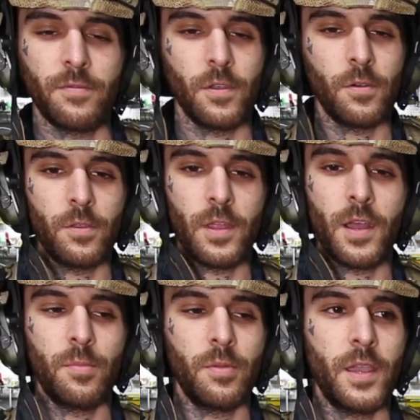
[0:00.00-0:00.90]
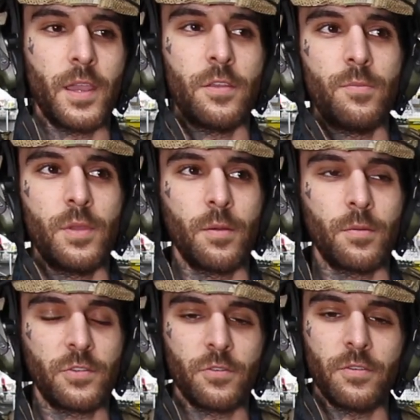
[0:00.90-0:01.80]
field that I play at, you'd be able
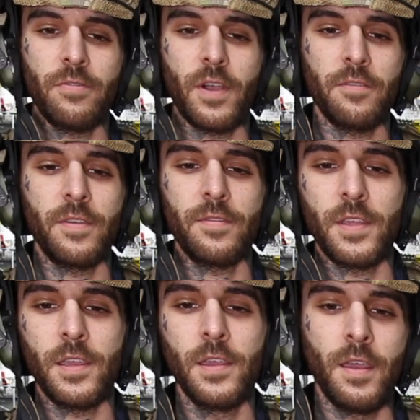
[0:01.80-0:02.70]
to shoot at 550.